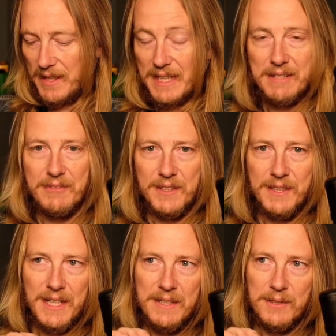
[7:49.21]
Even
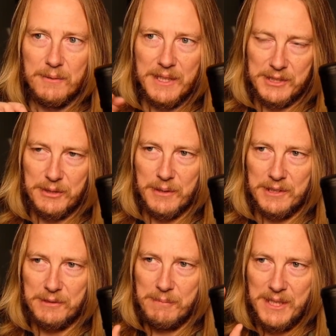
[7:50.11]
in the
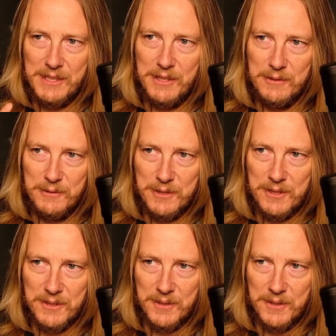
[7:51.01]
RetroArch menus,